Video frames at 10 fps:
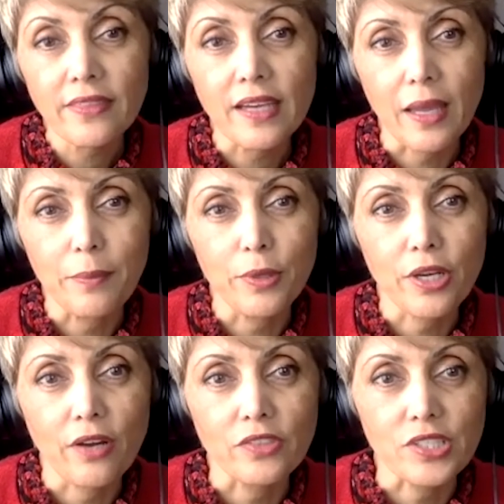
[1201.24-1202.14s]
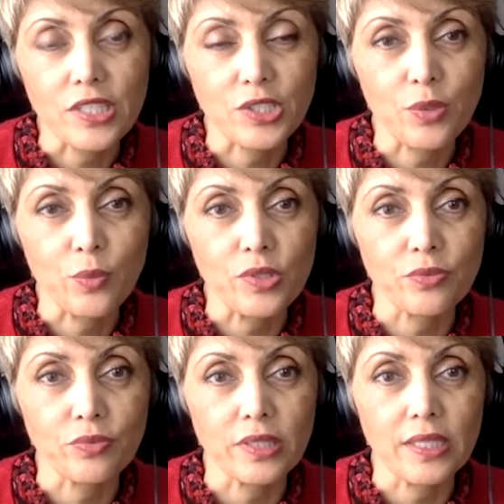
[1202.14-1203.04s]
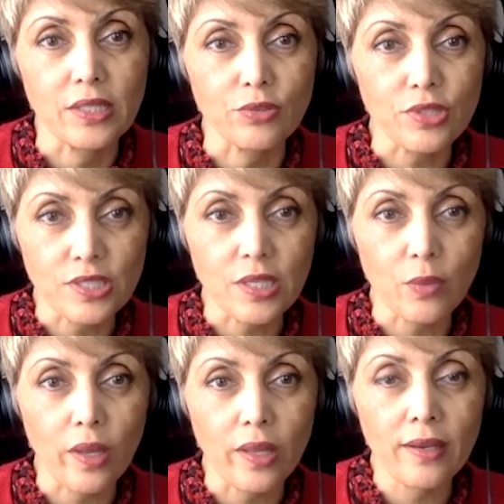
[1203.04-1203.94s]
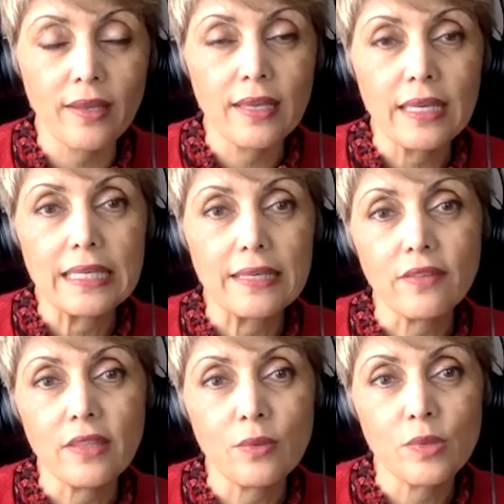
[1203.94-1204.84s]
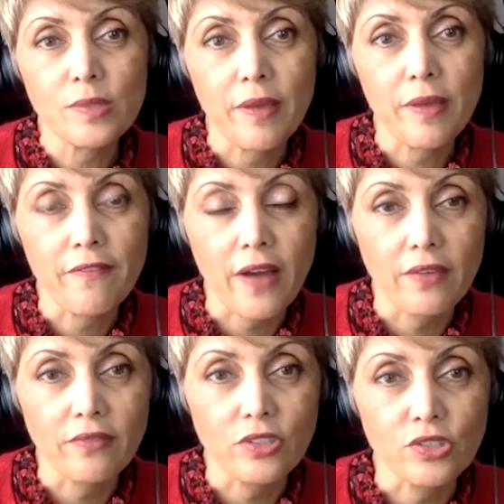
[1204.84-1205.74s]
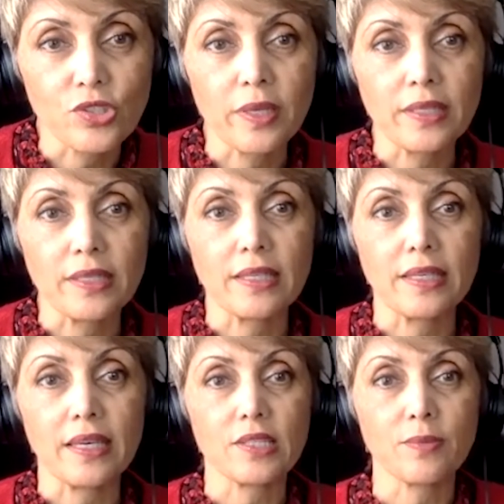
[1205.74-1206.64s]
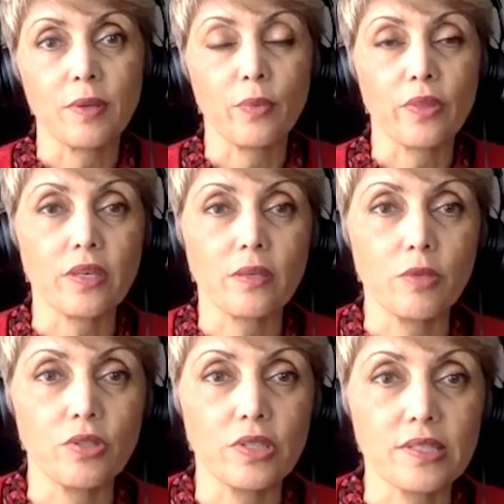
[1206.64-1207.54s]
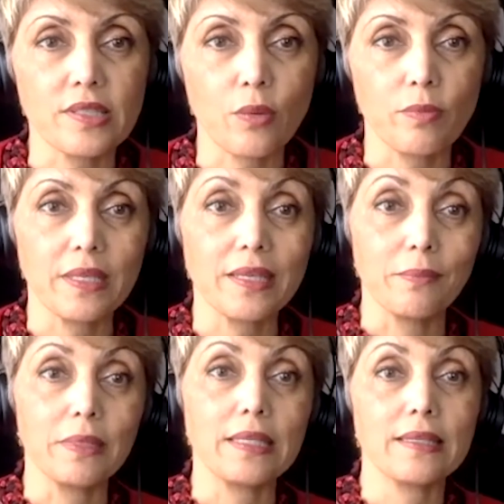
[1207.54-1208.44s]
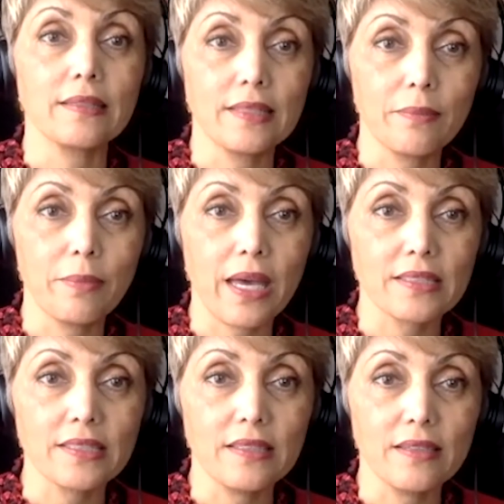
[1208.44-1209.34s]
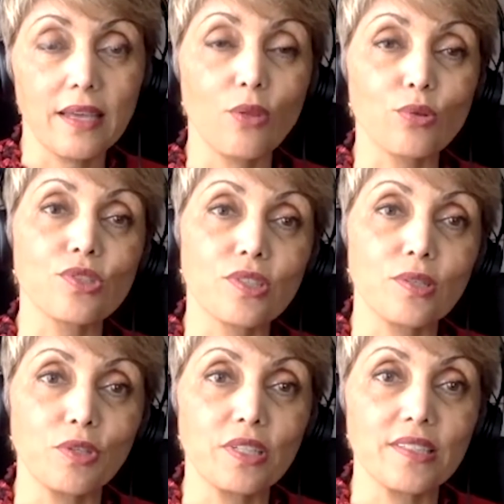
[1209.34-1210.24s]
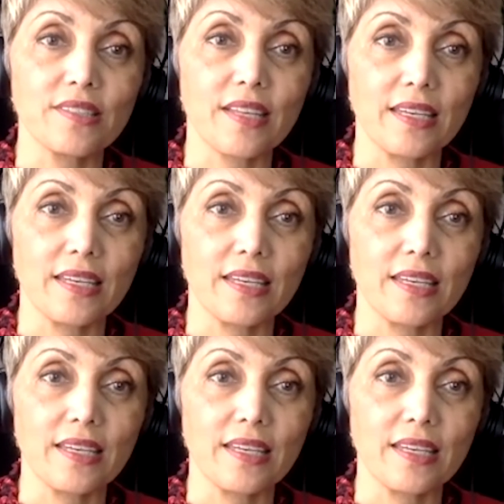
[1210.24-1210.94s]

guidebook conversation was a really interesting one. Given that we spent 5 years doing engagement with the communities that would be immediately impacted, and those are the communities that need